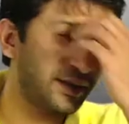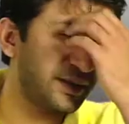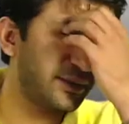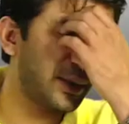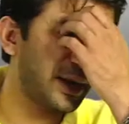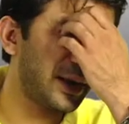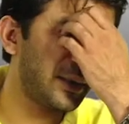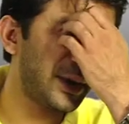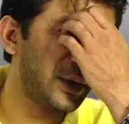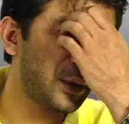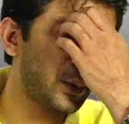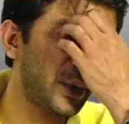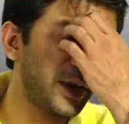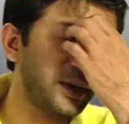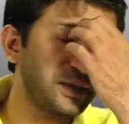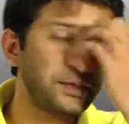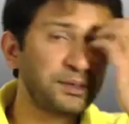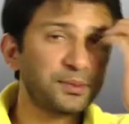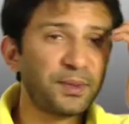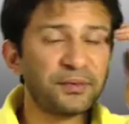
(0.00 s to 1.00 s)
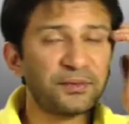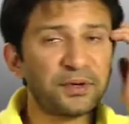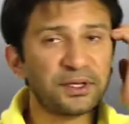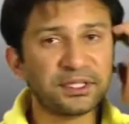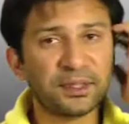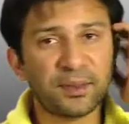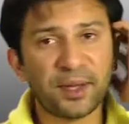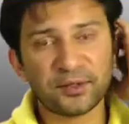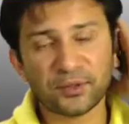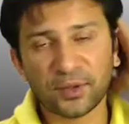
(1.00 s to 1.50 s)
when I went to Wales, my
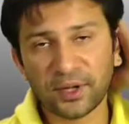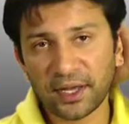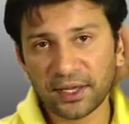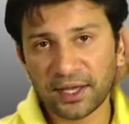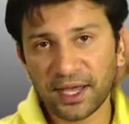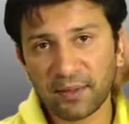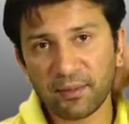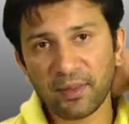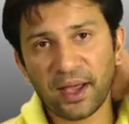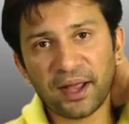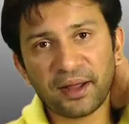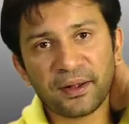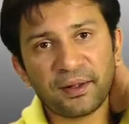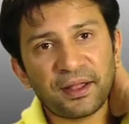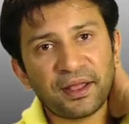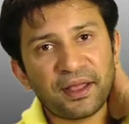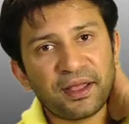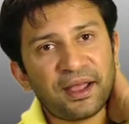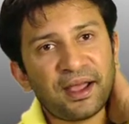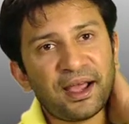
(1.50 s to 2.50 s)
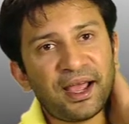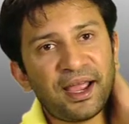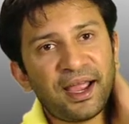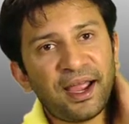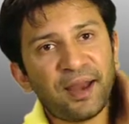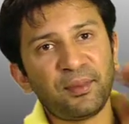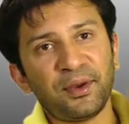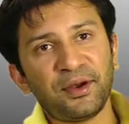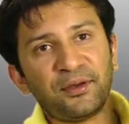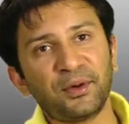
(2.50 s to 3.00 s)
first semester when I came back, I
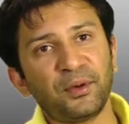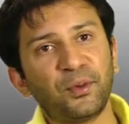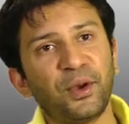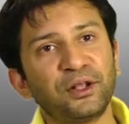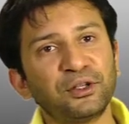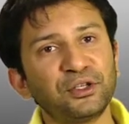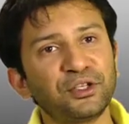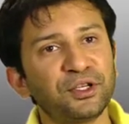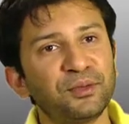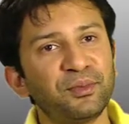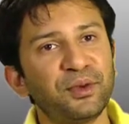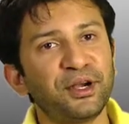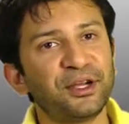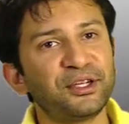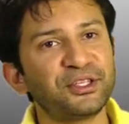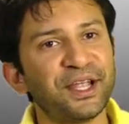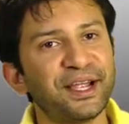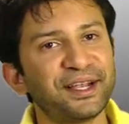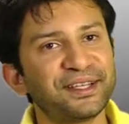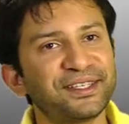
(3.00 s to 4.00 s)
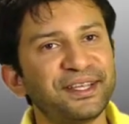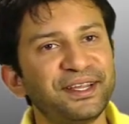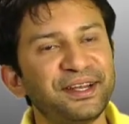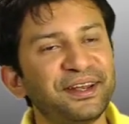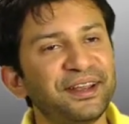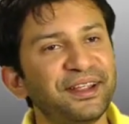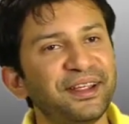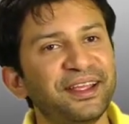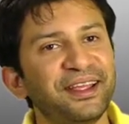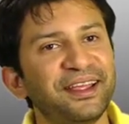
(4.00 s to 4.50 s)
had a bit of a Welsh and British accent,